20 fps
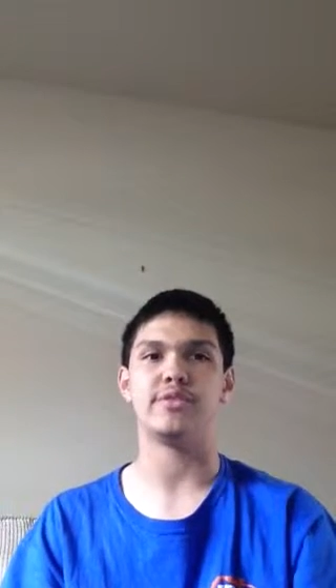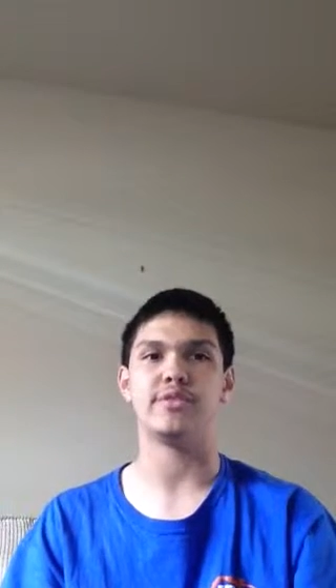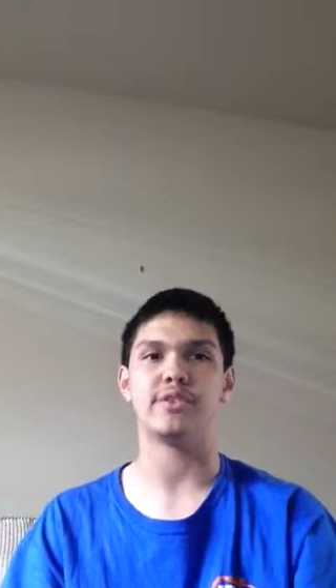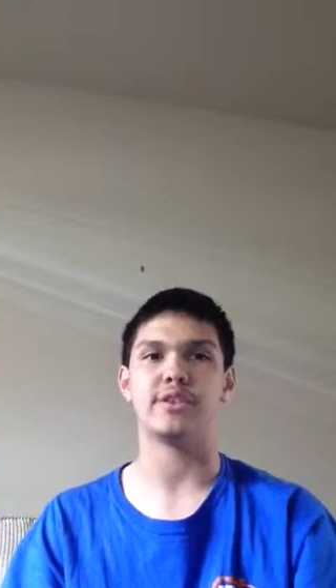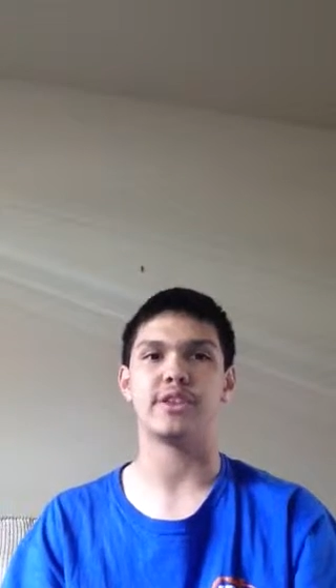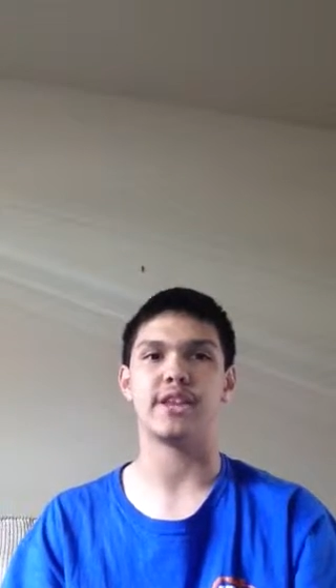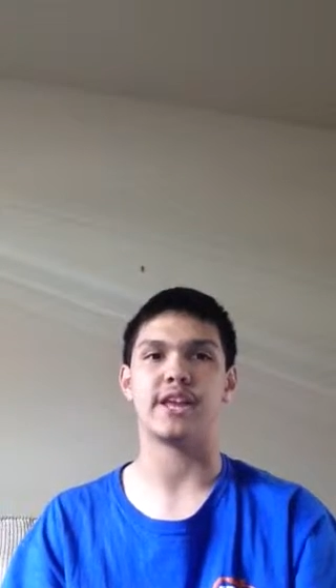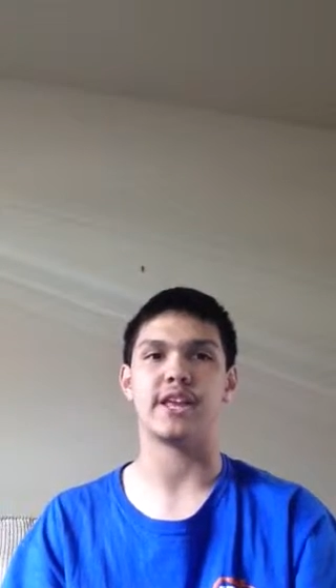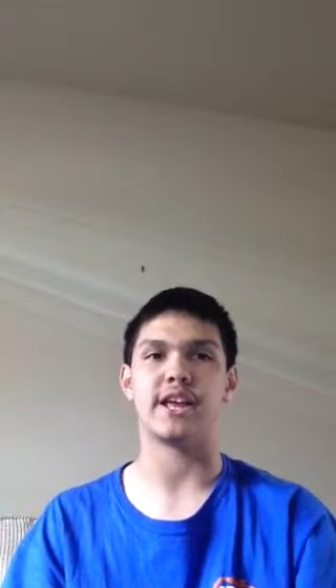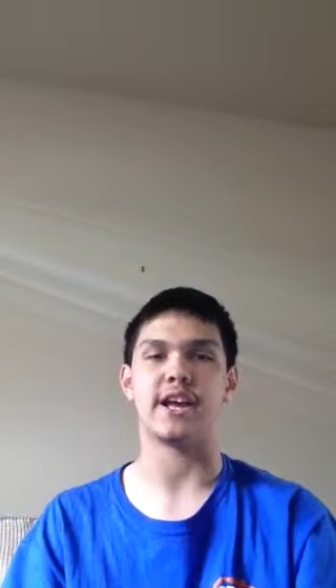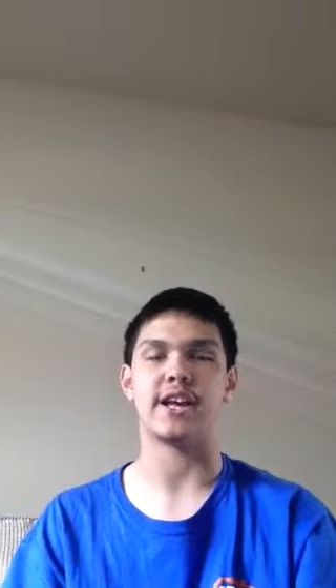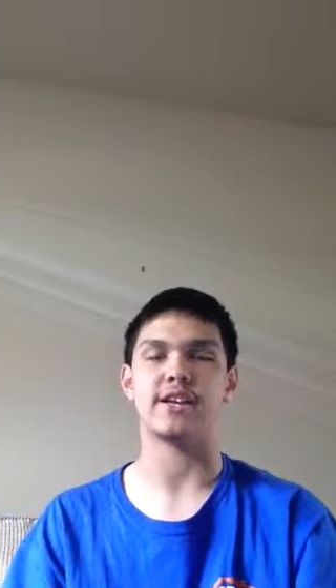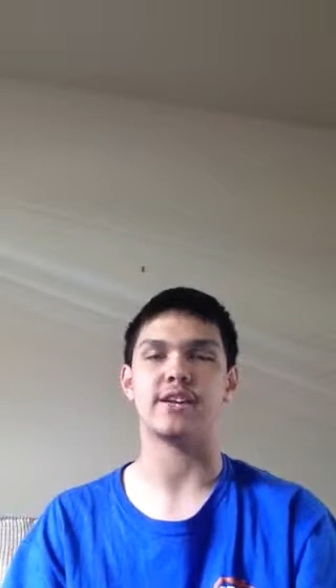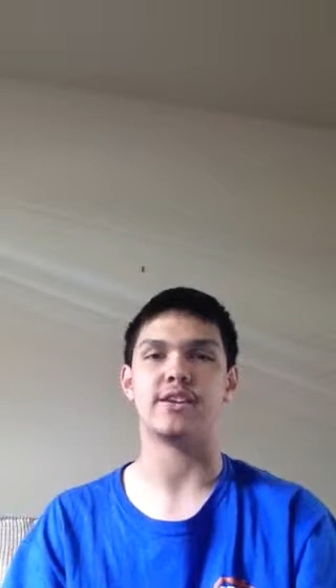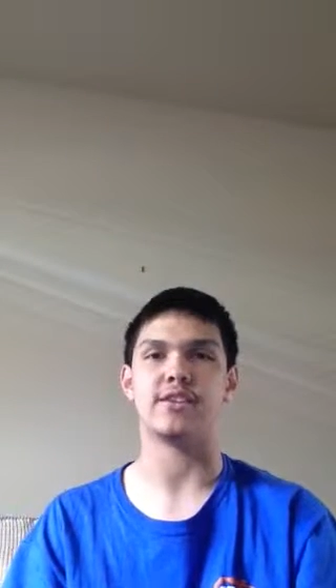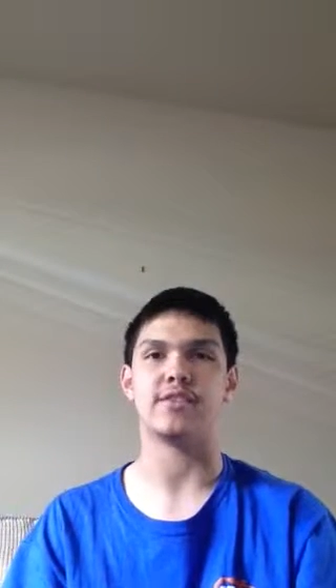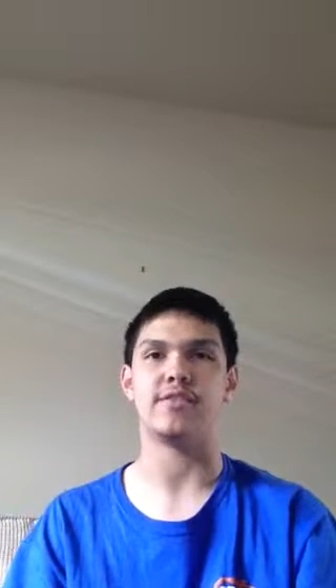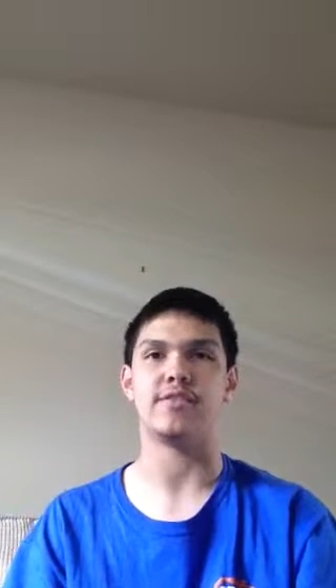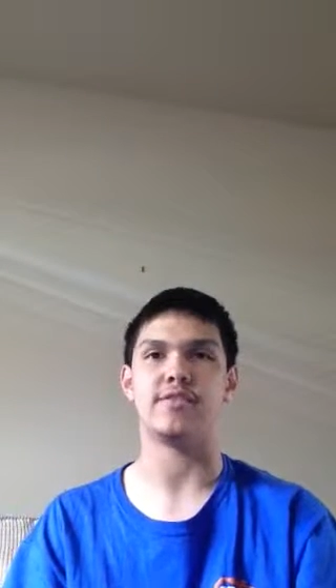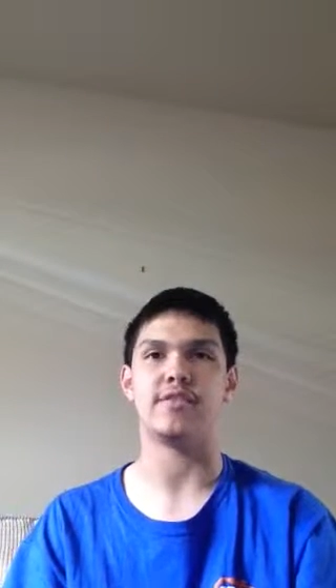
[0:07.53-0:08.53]
for the
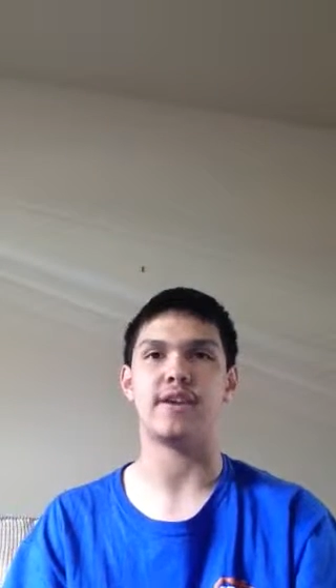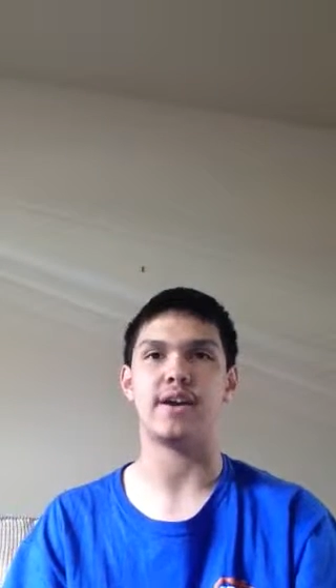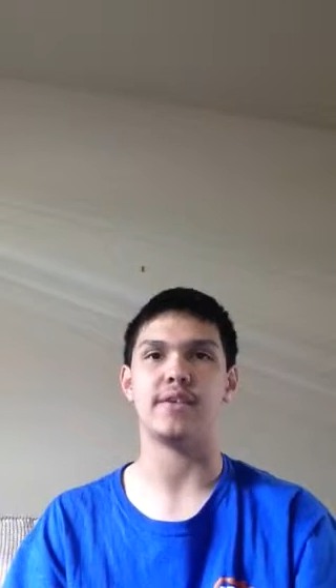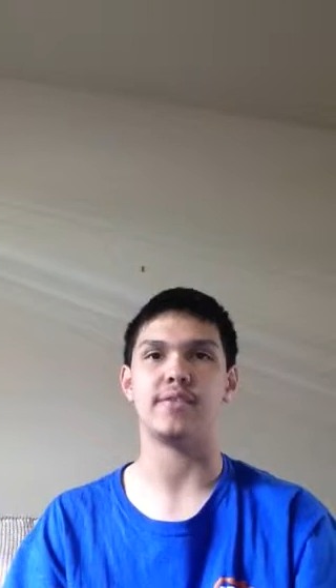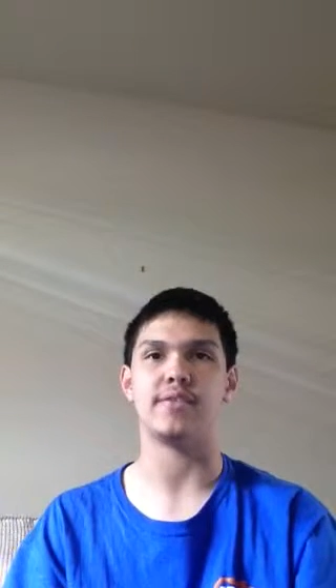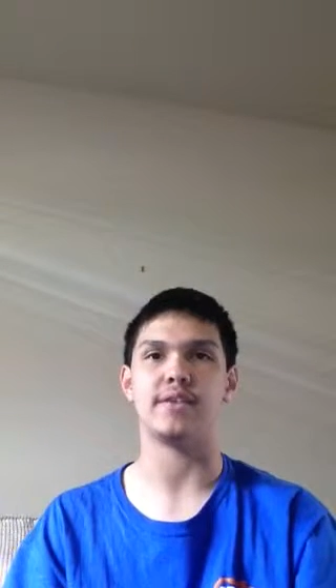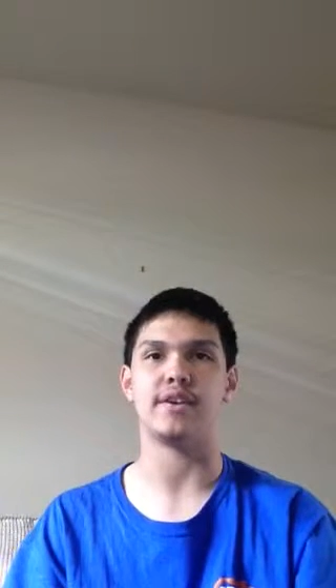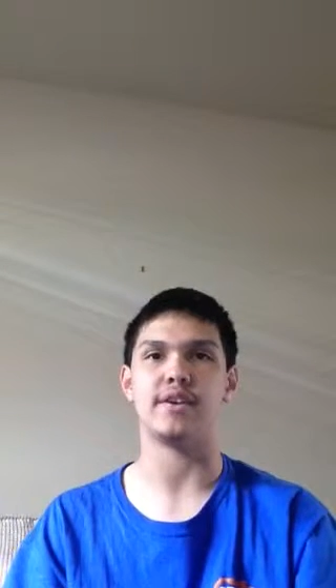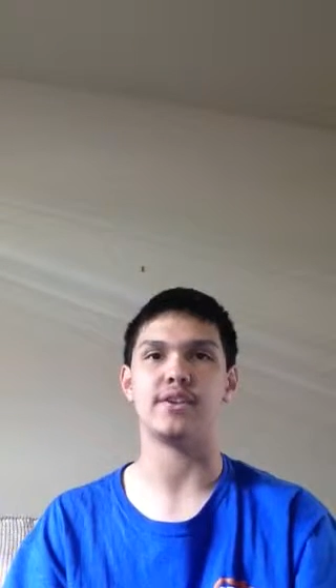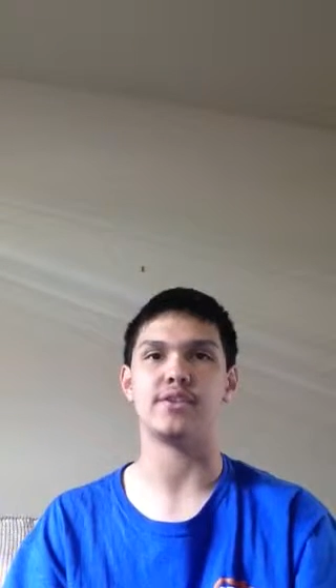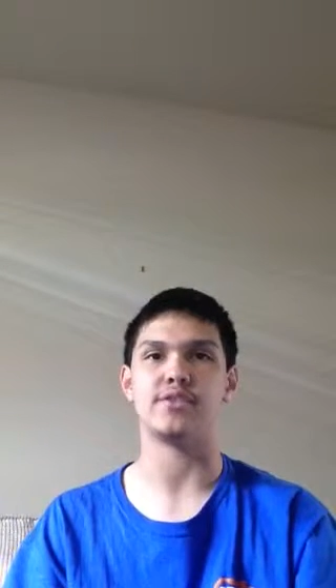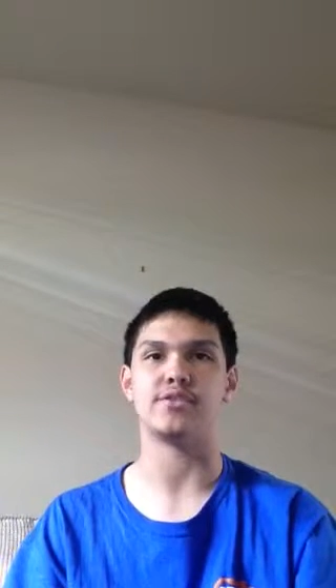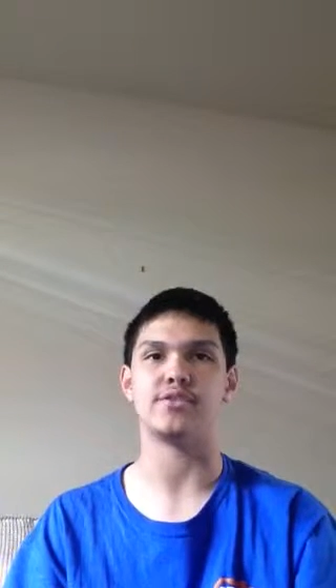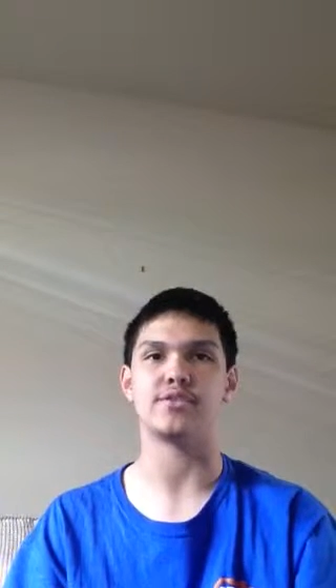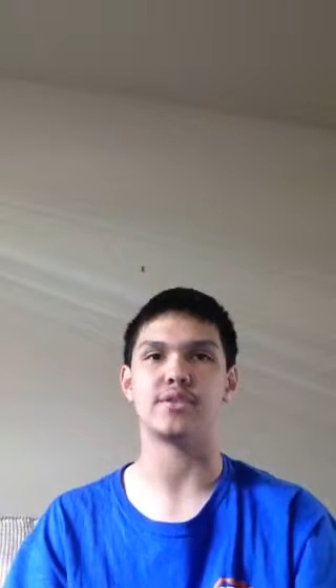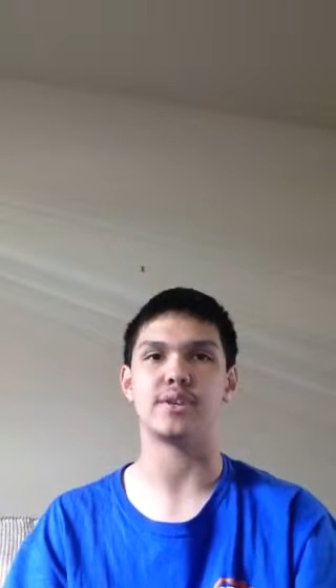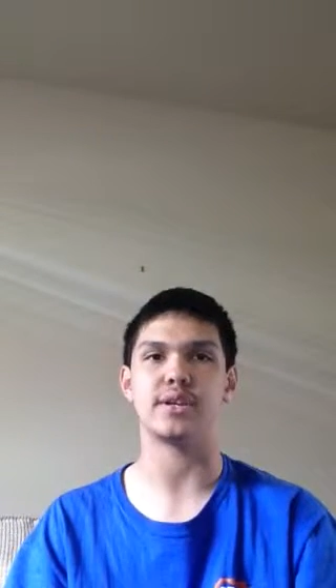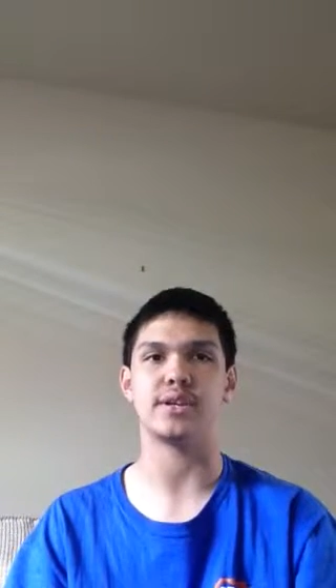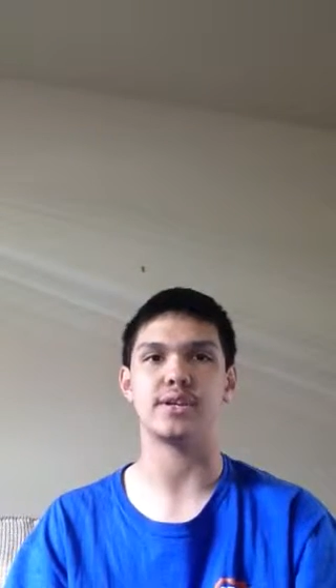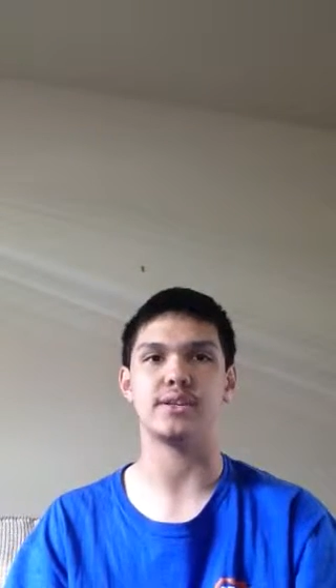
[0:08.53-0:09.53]
GEICO
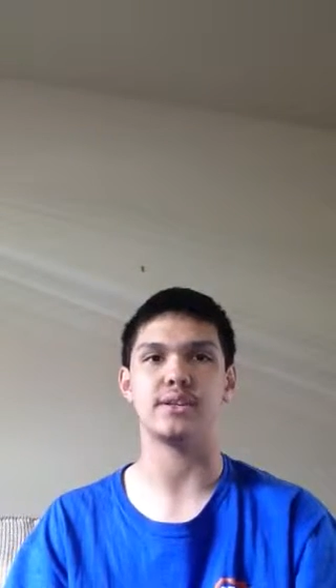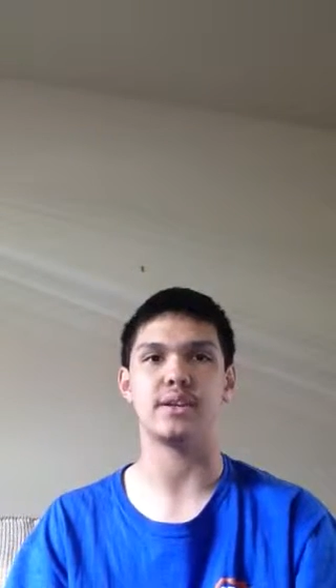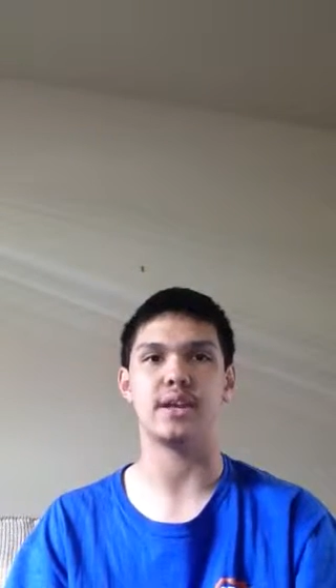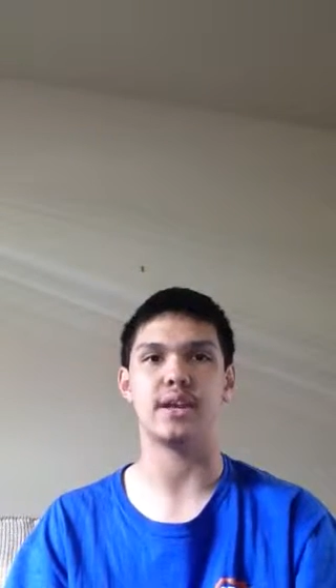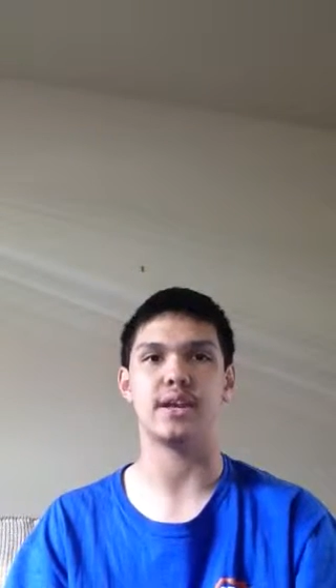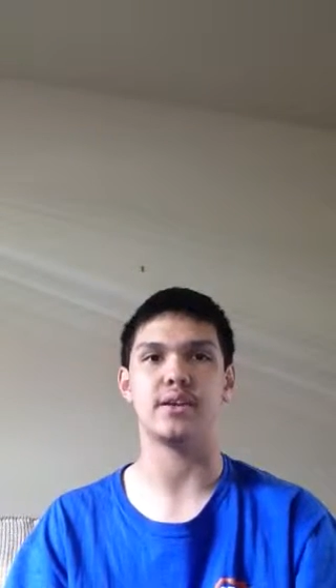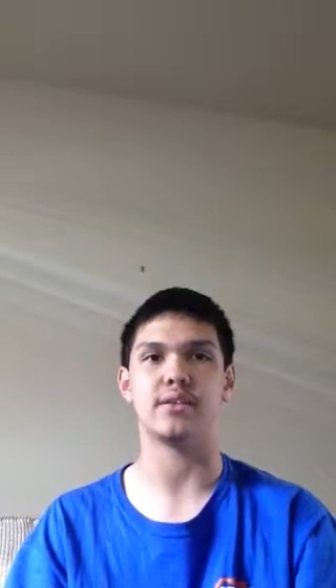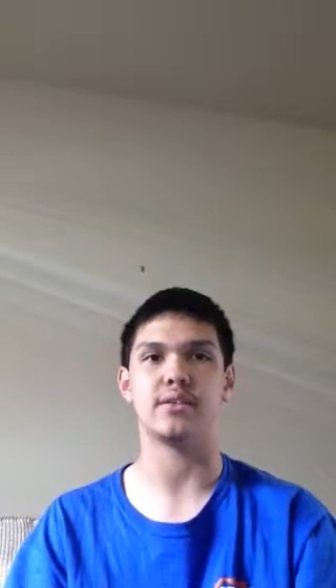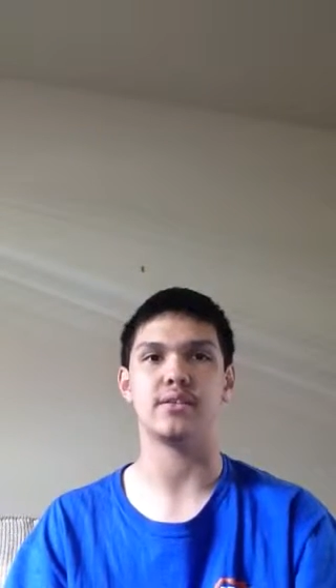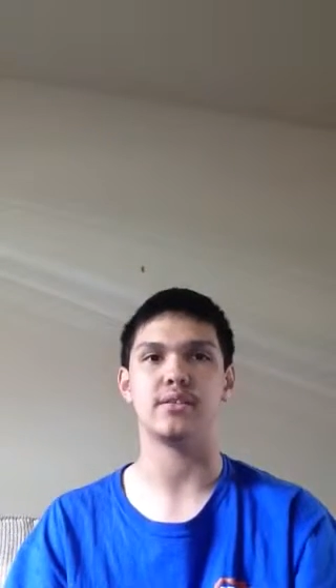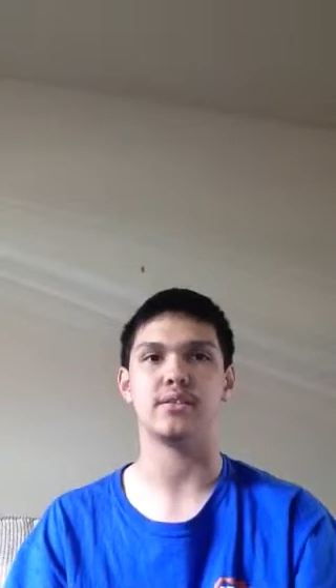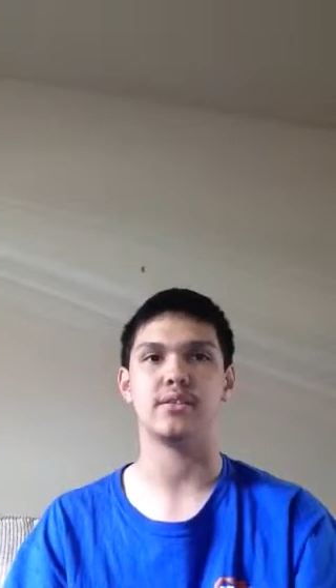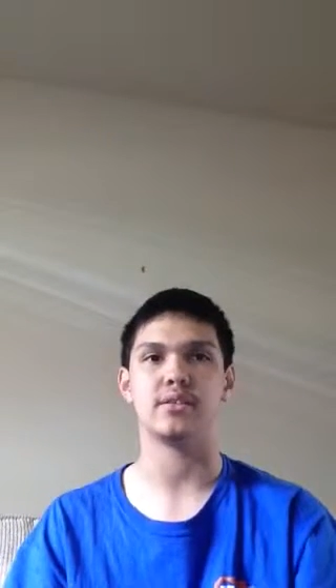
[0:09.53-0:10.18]
500 that